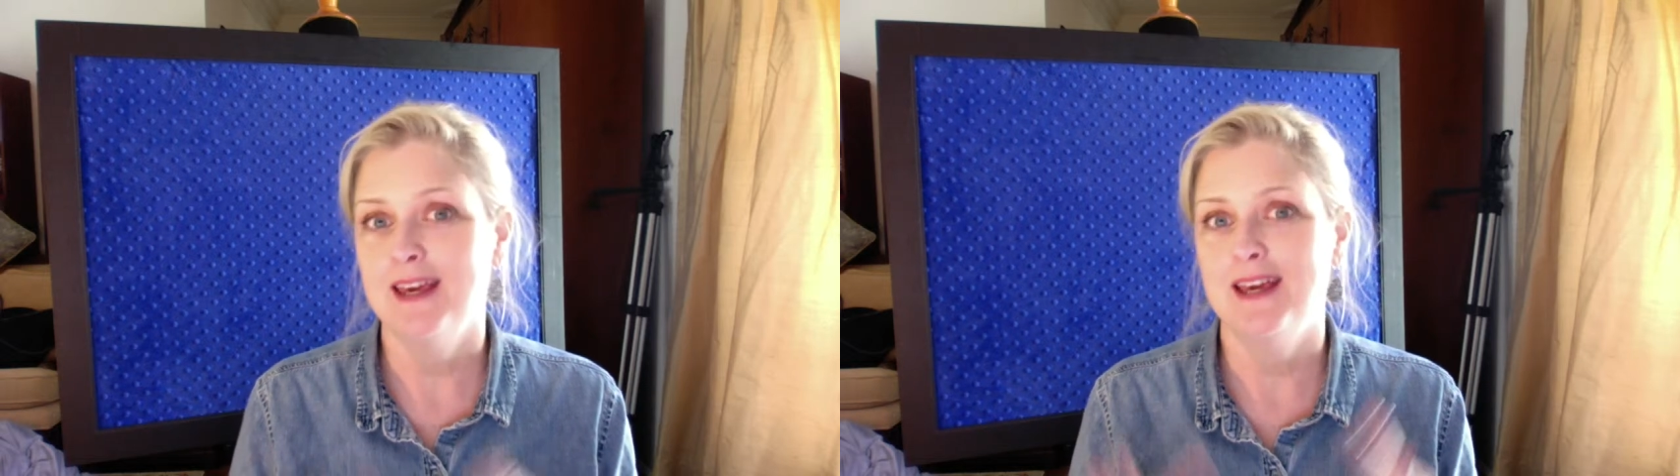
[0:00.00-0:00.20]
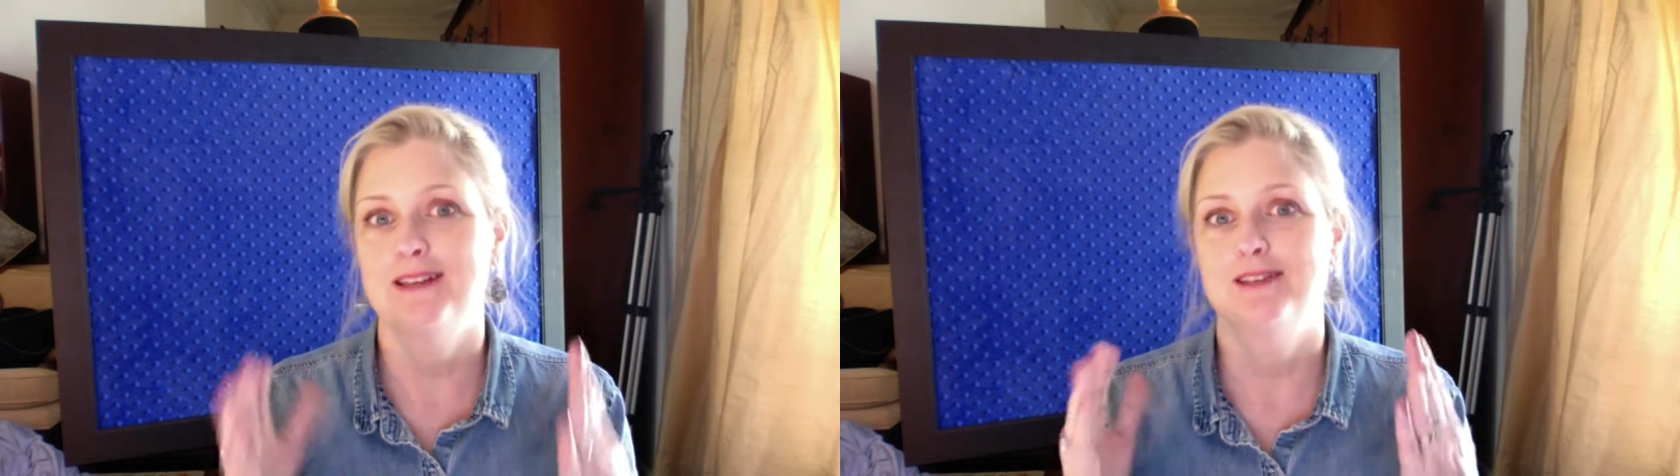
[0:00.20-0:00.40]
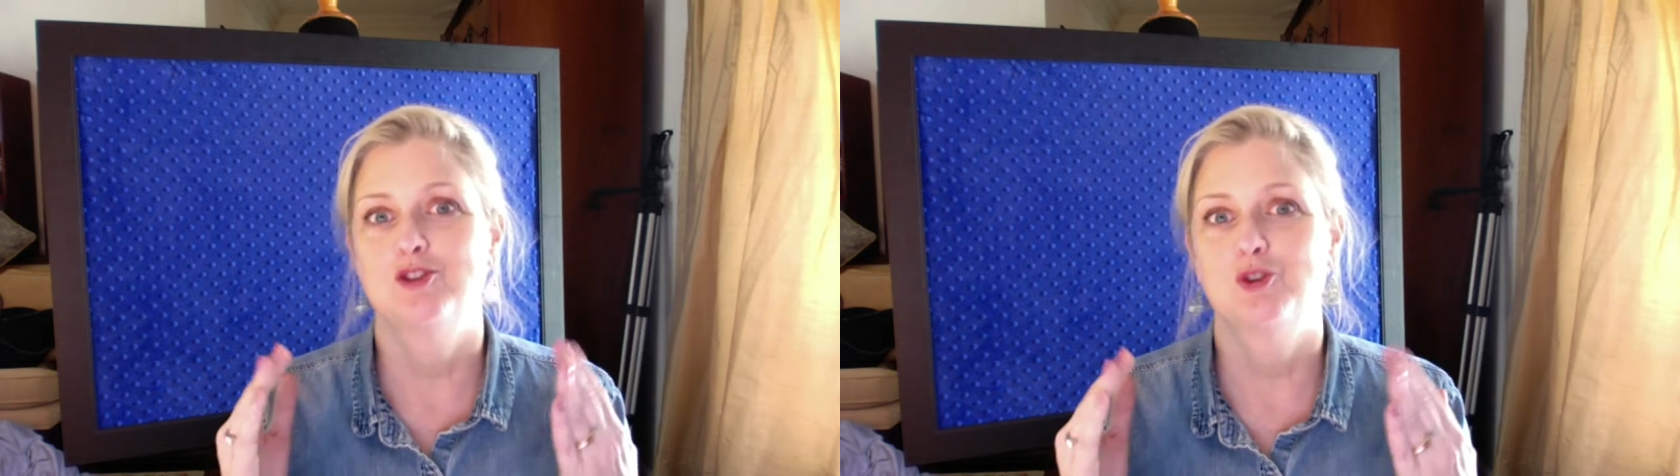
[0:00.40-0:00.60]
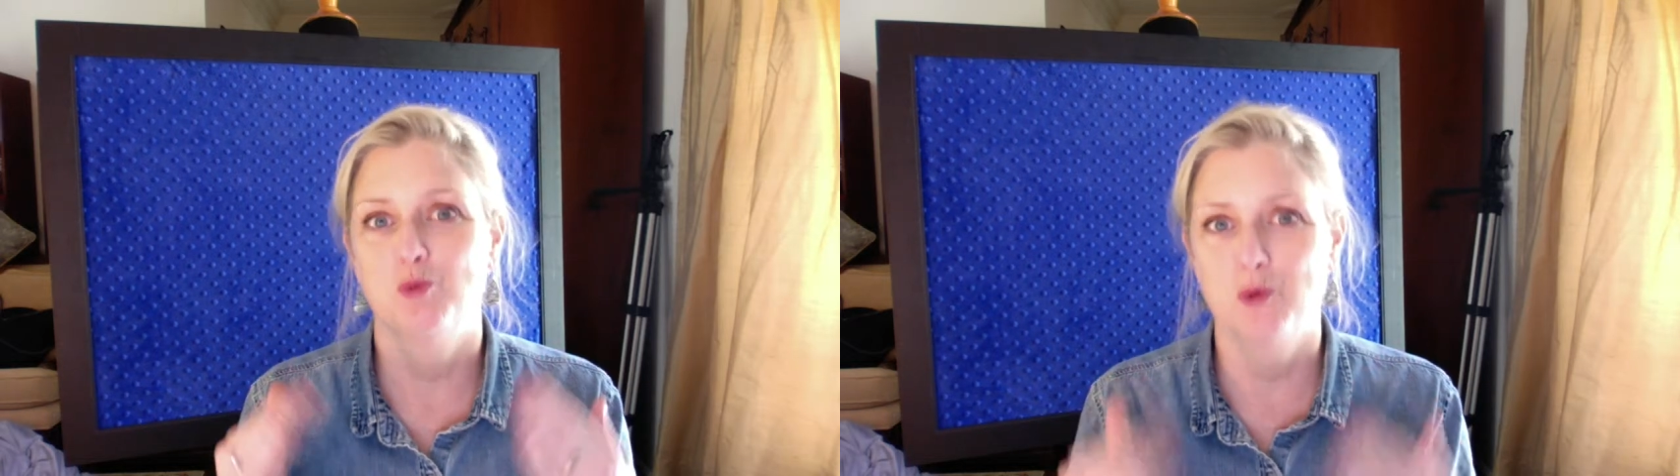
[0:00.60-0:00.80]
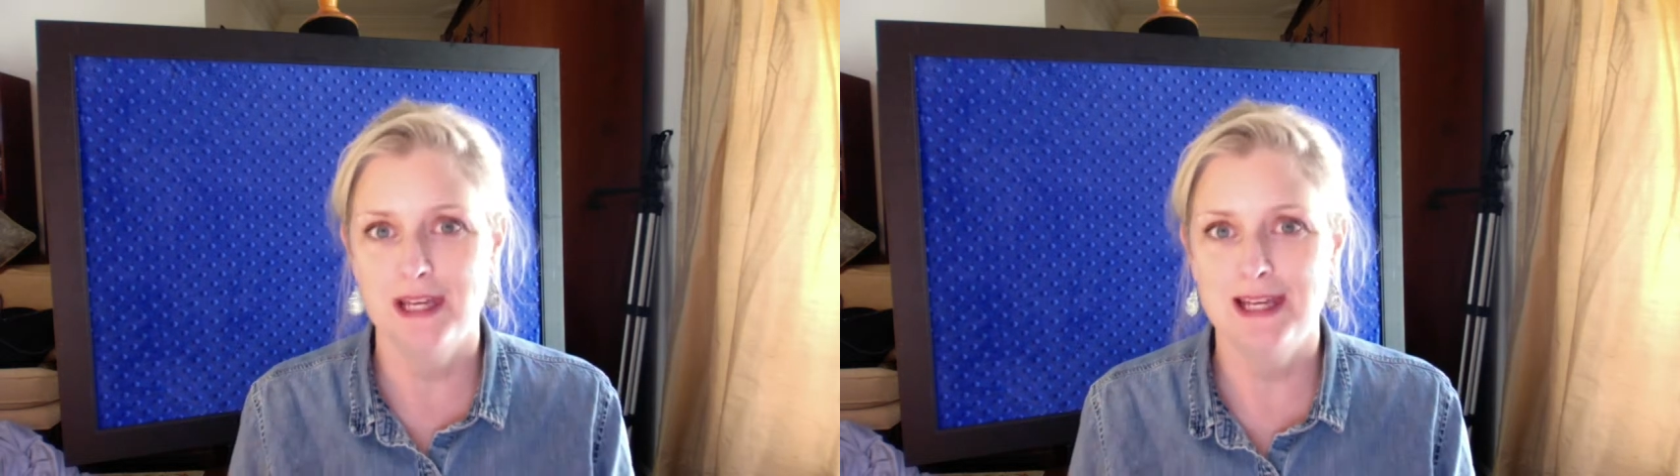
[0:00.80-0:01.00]
is to
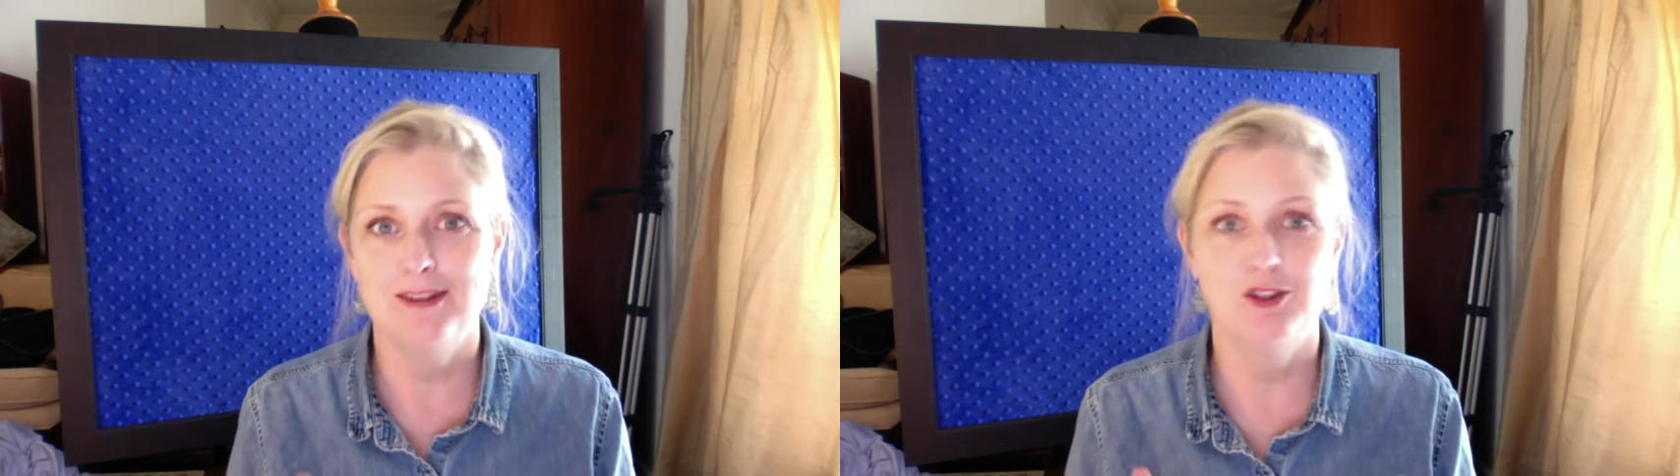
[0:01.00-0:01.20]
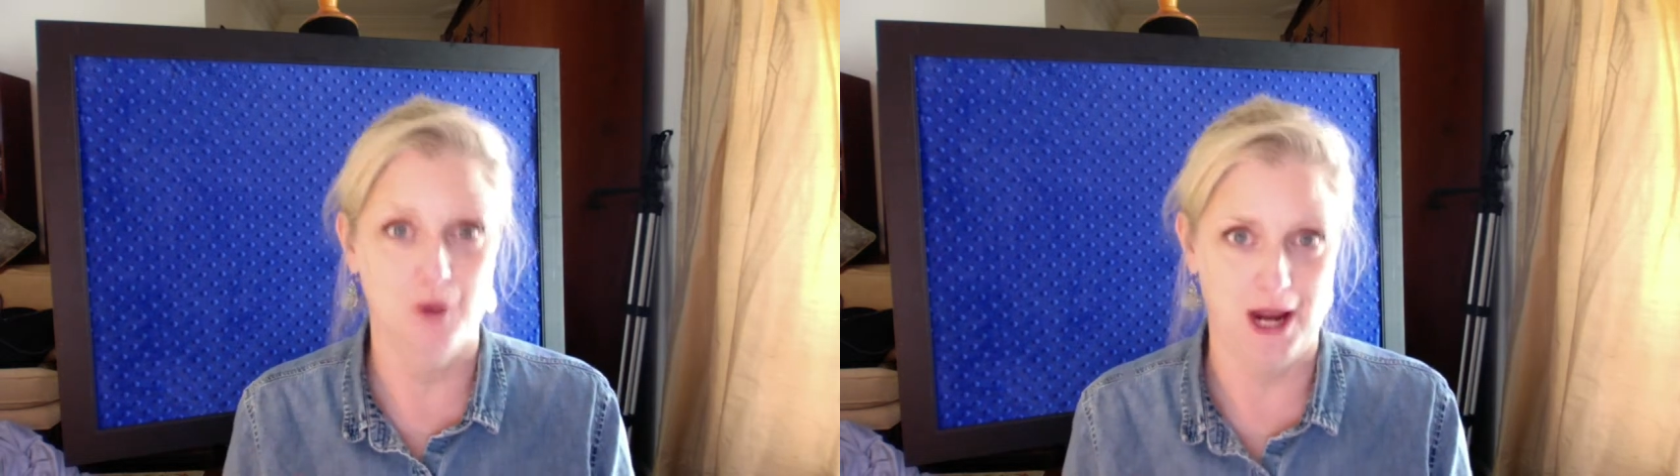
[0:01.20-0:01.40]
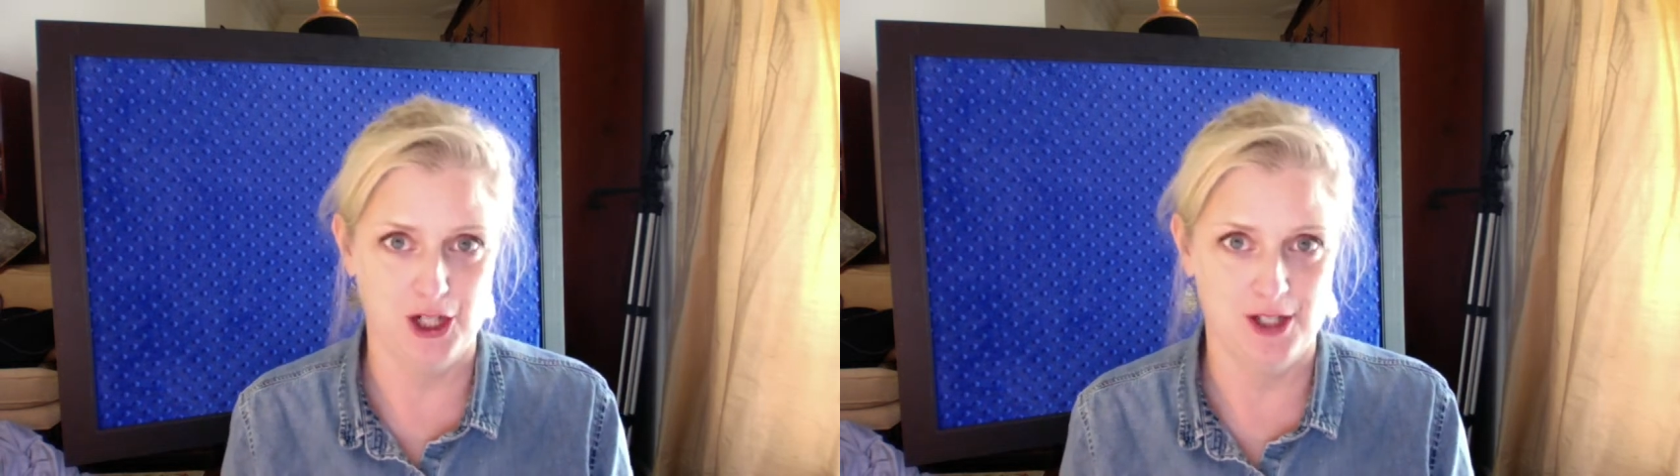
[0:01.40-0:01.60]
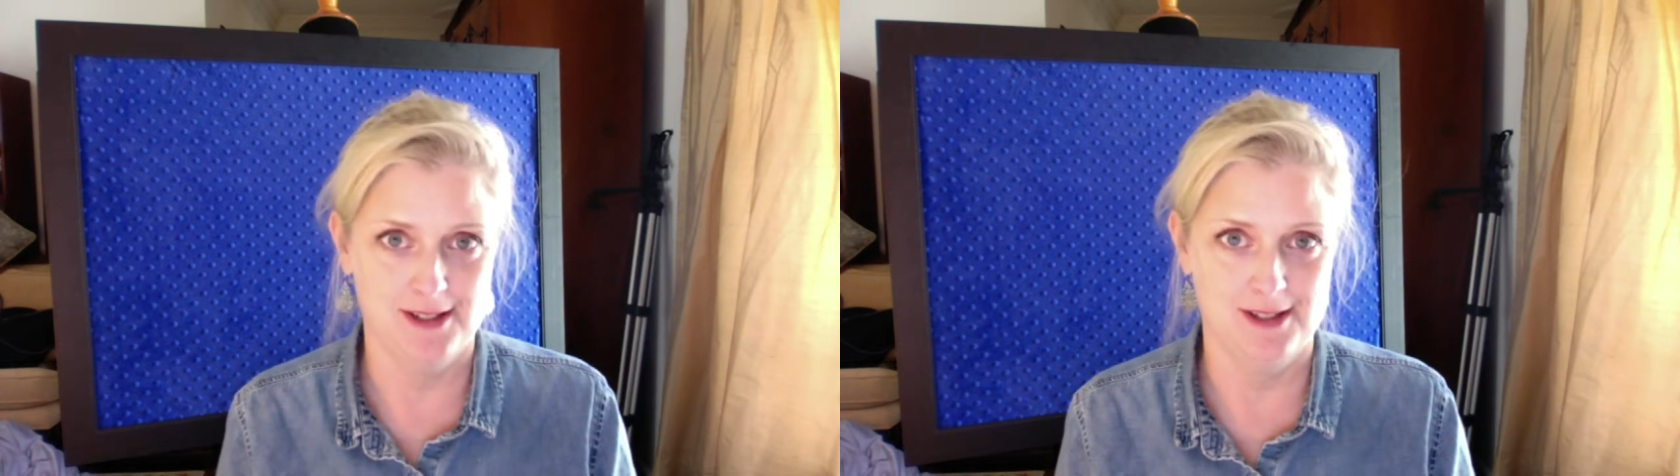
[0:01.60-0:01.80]
read the directions.